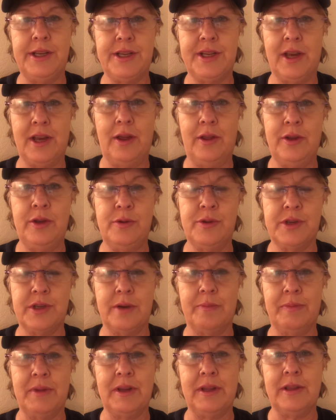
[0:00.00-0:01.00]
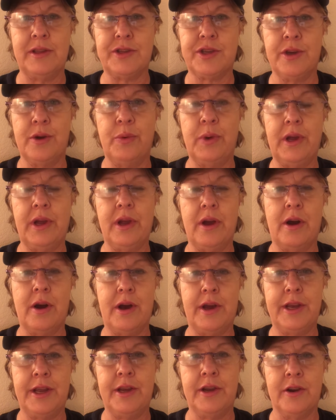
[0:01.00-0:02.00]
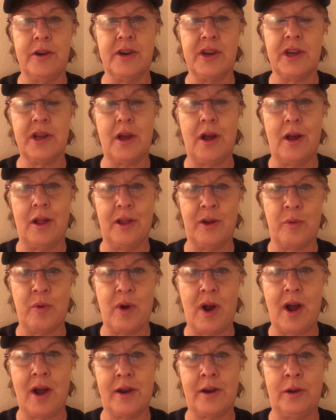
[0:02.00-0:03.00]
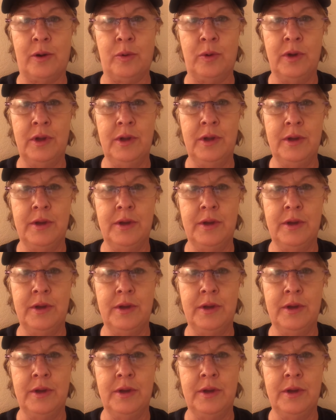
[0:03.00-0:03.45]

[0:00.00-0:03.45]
tell you something that's going on here in Colorado.